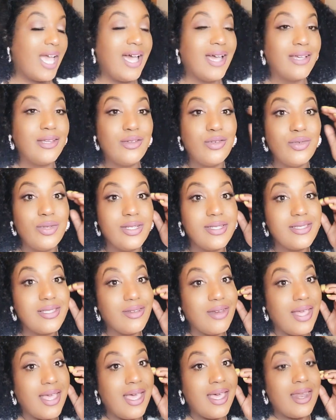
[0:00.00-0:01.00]
I can do this
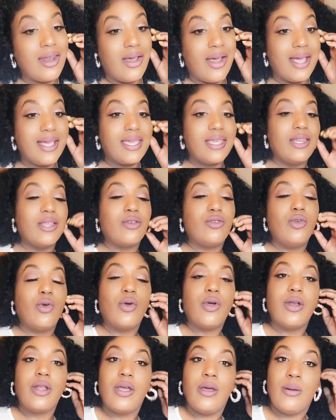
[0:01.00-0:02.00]
or that, or I can
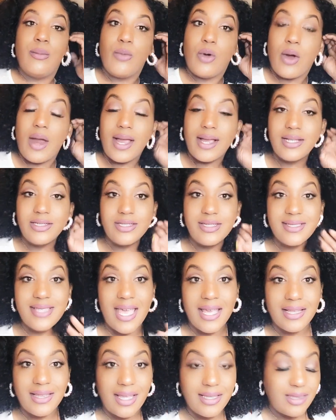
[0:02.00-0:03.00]
ignore them, or I can just
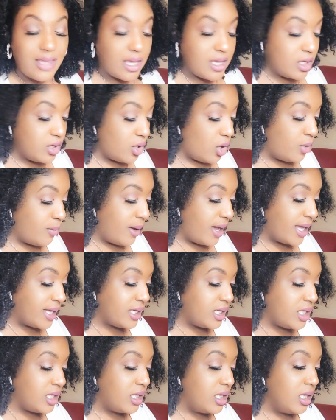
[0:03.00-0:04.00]
act like they are
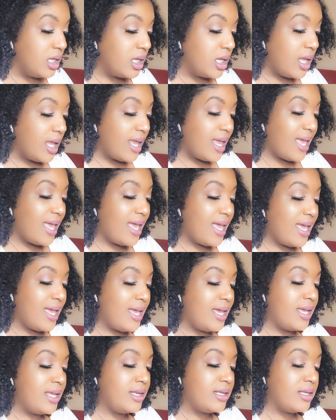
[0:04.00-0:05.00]
nobody,
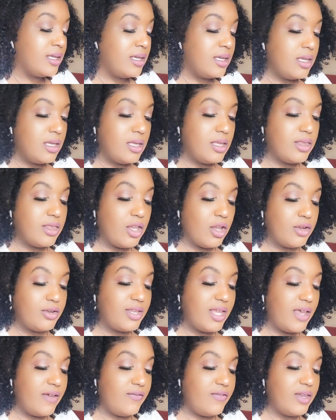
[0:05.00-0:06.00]
and they're
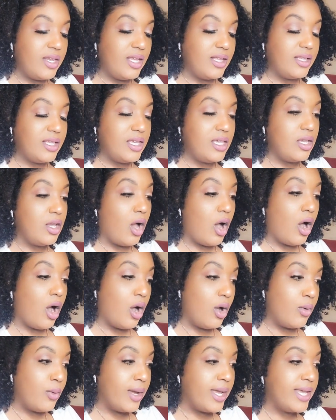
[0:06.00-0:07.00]
definitely
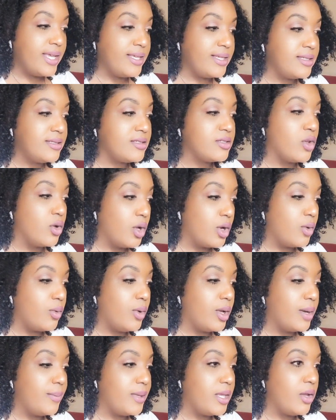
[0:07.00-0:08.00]
always going to
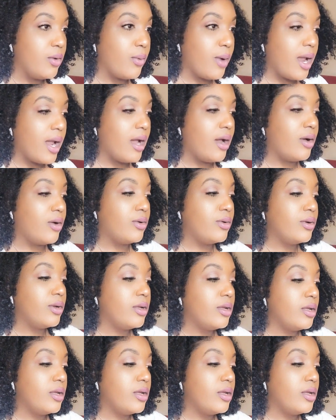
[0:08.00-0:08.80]
want to be around.